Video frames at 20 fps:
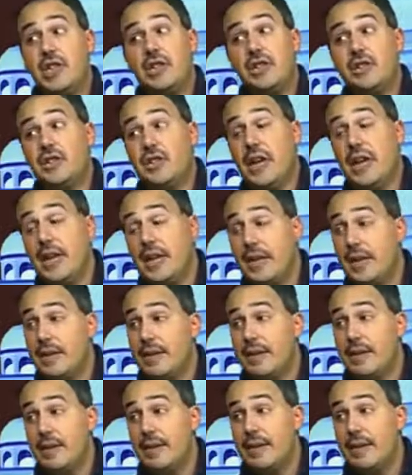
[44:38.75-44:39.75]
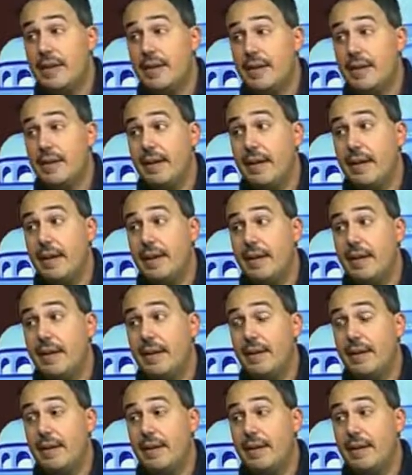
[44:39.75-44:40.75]
understanding. Mm-hmm, mm-hmm. Yep. Yeah.
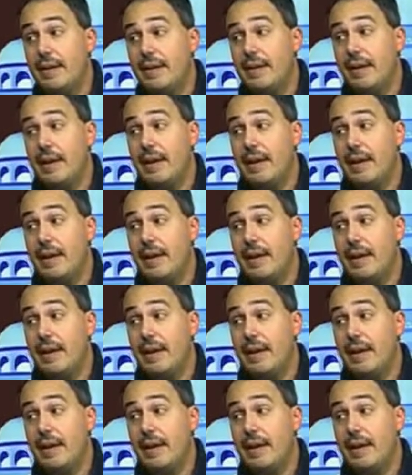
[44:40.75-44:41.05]
Yeah.